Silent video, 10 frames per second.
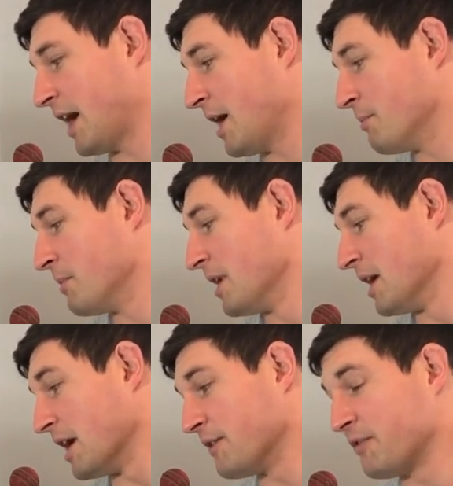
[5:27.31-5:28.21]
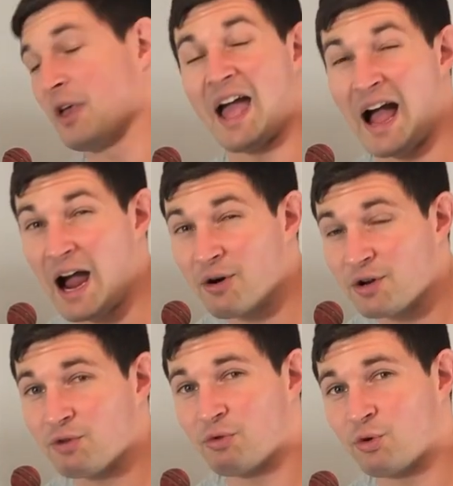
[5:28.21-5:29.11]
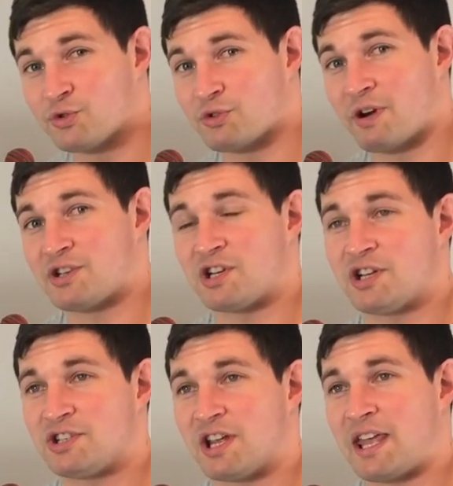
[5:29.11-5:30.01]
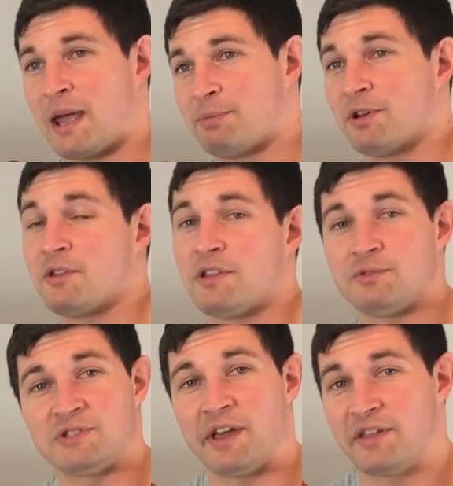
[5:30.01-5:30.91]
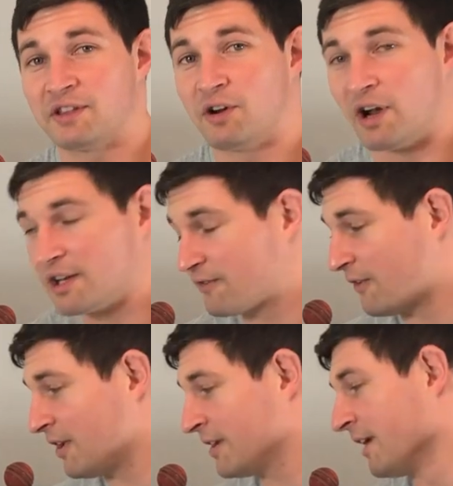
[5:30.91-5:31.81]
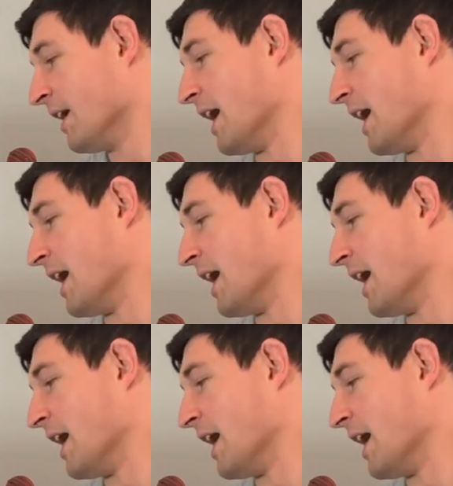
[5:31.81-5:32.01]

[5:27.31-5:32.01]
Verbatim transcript: Um, if there are any rules around changing a captain, there was nothing that I could find,